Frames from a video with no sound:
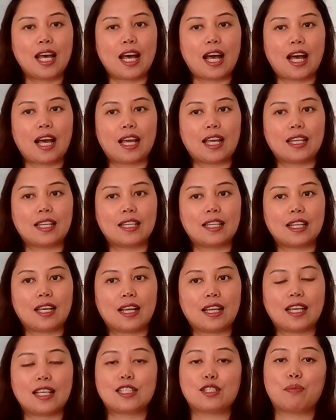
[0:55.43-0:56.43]
And
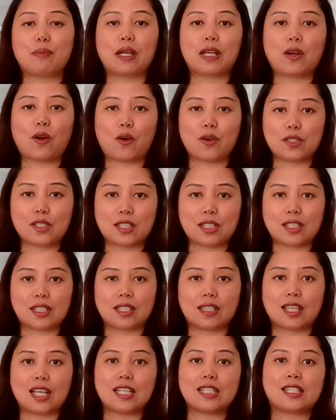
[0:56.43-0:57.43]
it's because
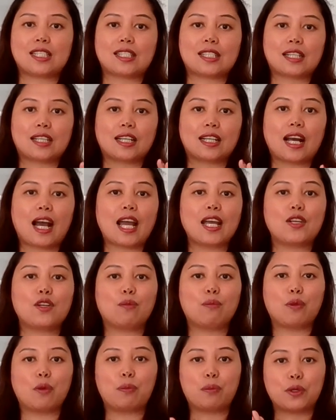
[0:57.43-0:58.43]
this kind
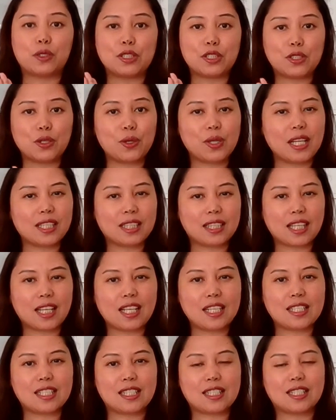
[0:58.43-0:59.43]
of
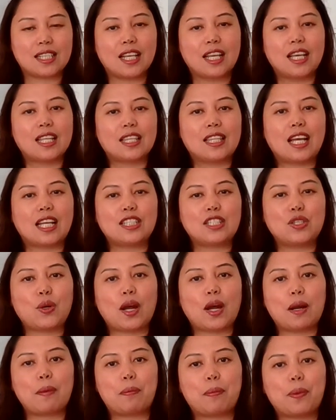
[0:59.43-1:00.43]
opportunities that you
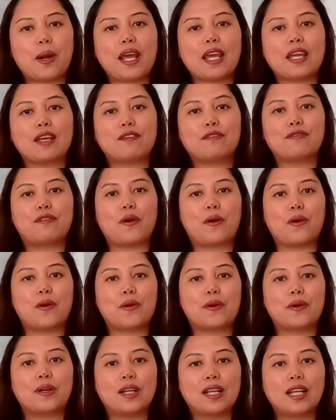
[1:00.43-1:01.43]
are praying
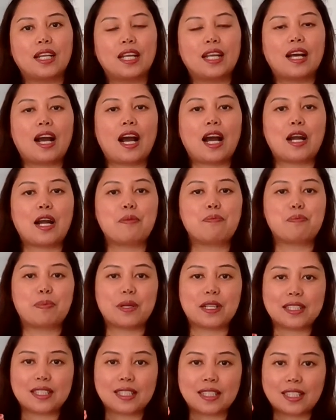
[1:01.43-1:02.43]
for are
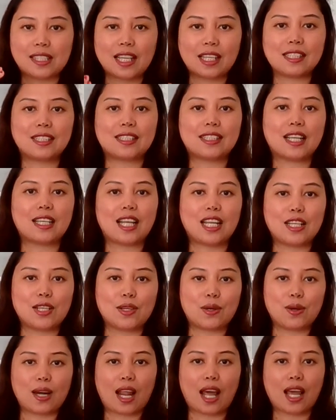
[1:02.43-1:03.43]
presented in
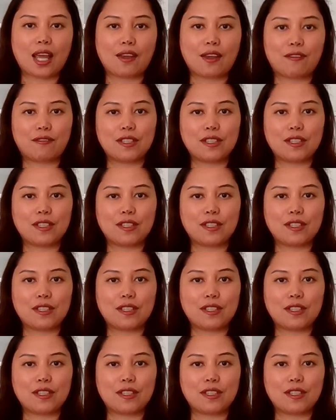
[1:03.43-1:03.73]
your life